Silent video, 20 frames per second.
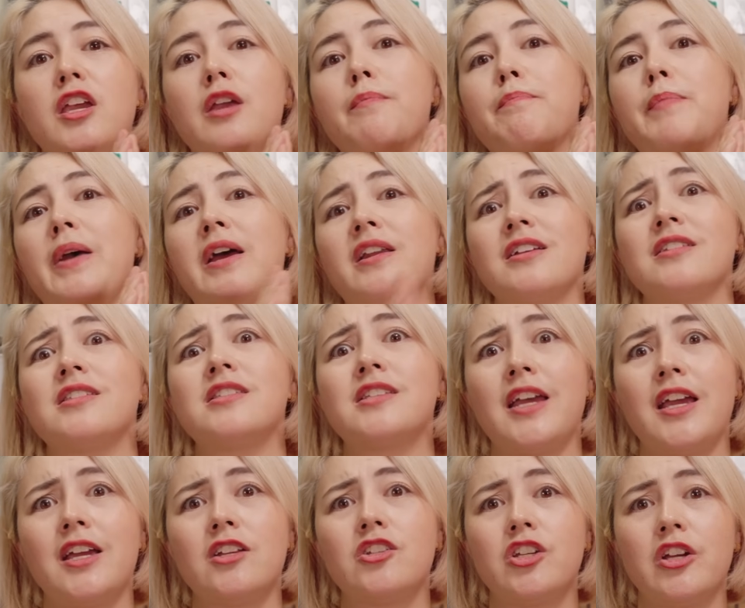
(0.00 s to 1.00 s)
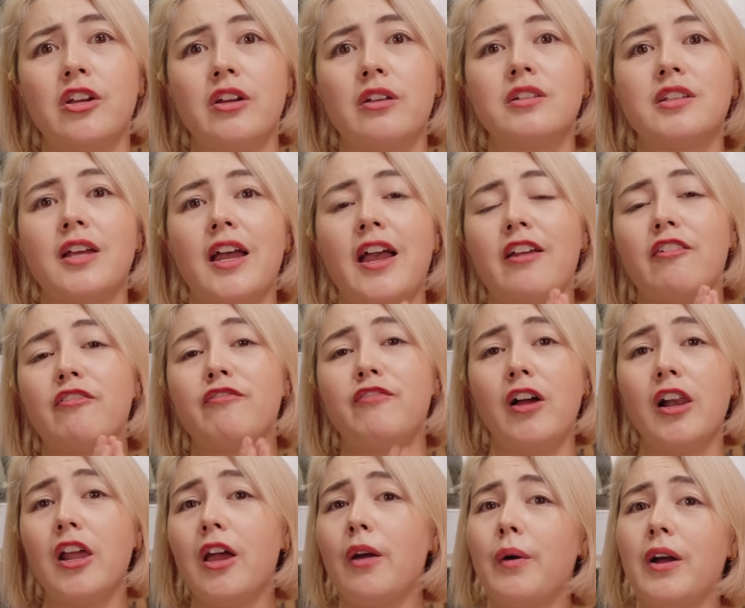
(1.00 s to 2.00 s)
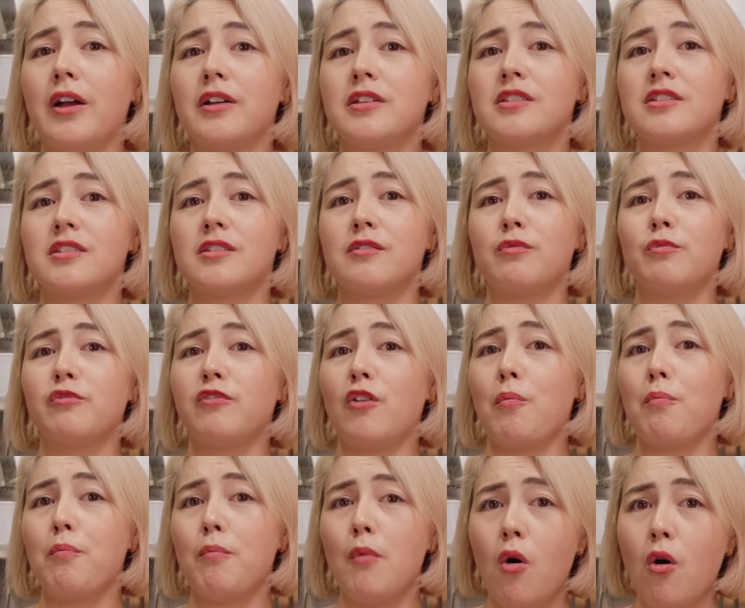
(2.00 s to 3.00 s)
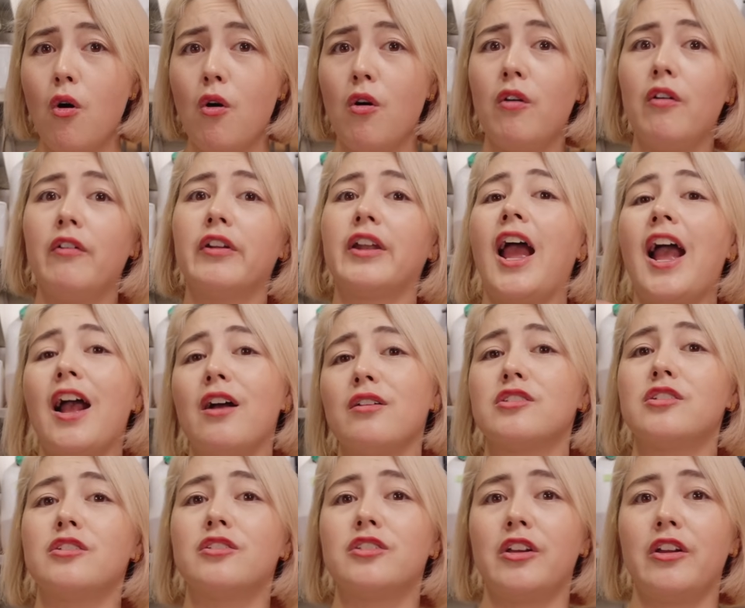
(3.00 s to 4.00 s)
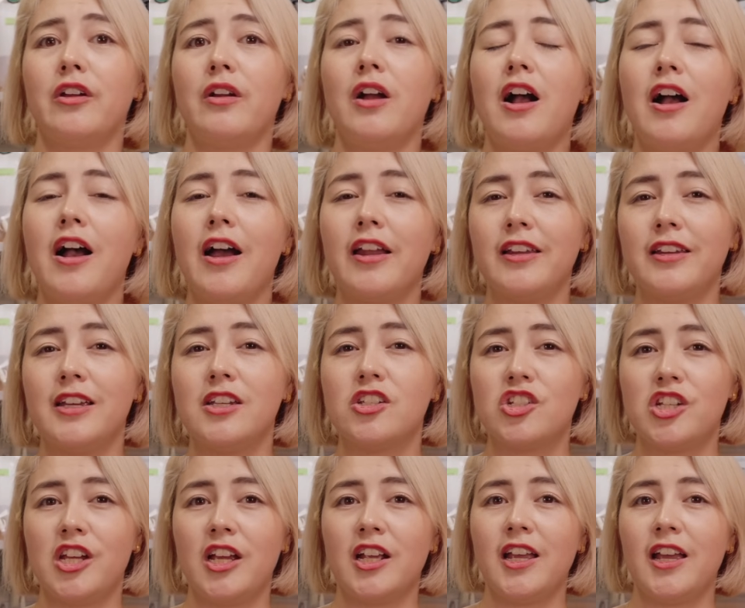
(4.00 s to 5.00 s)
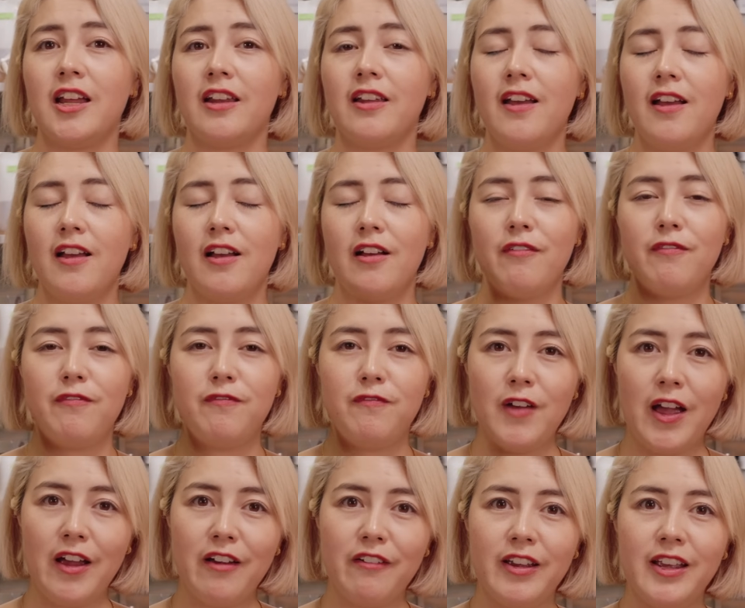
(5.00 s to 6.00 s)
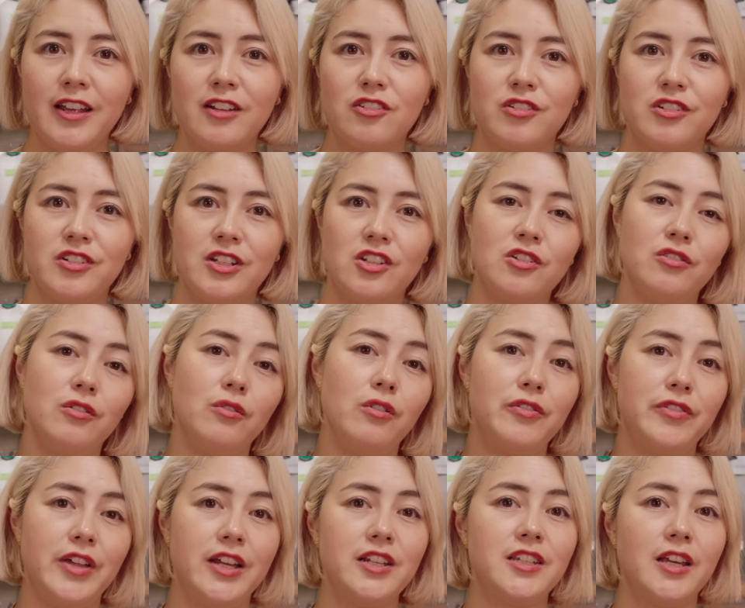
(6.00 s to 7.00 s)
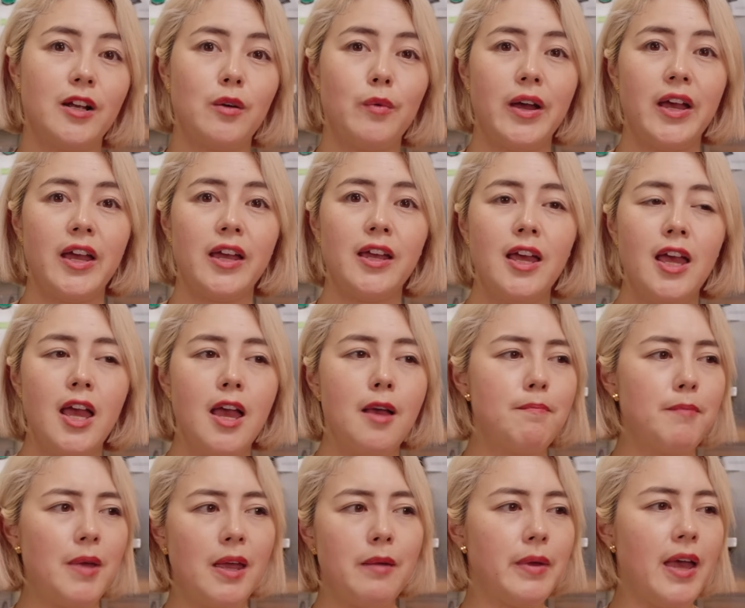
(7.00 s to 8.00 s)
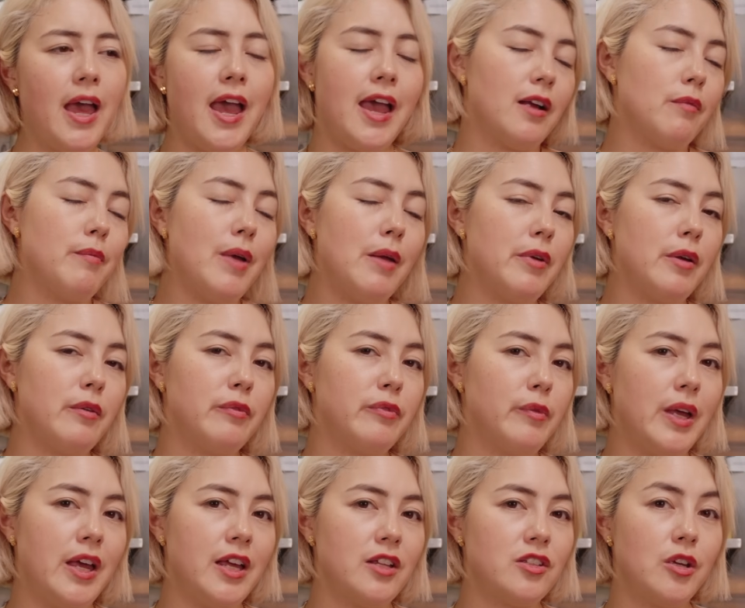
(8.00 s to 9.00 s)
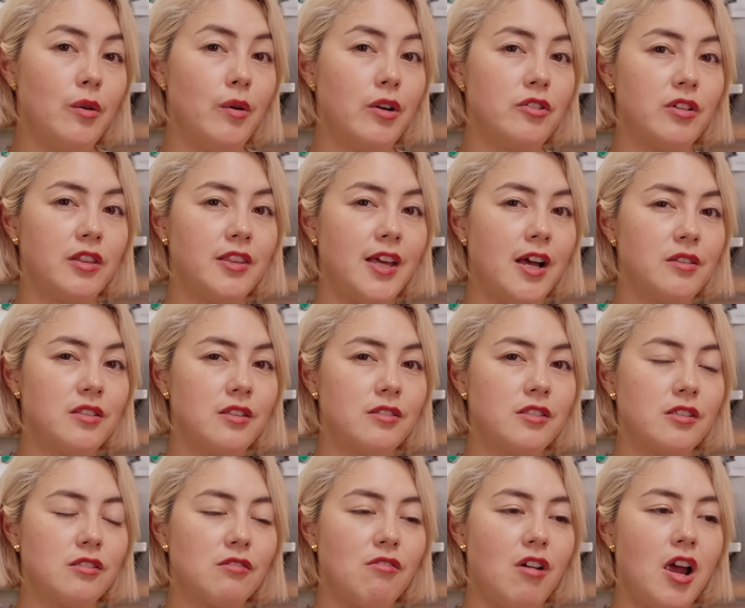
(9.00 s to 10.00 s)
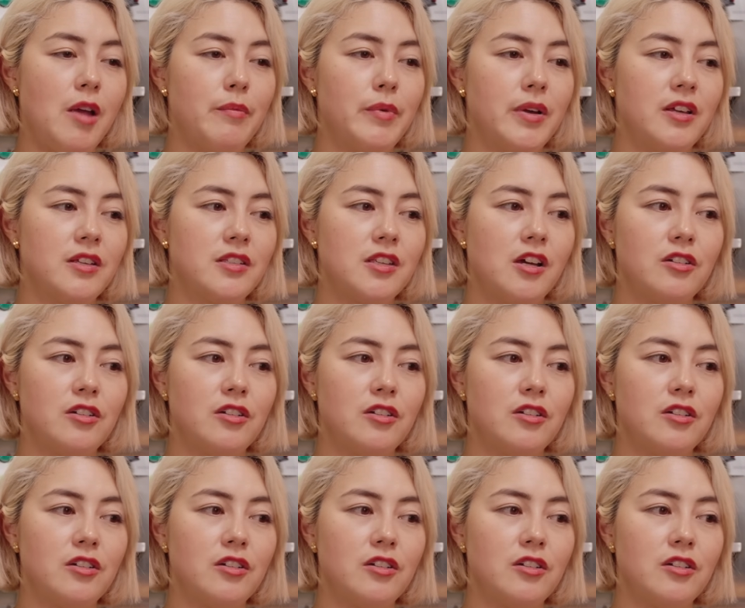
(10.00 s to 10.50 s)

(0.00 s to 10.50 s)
better stay tuned and follow us for more on how to do a Hainanese chicken a very traditional, authentic way. Maybe if we hit 200,000 subscribers, I'll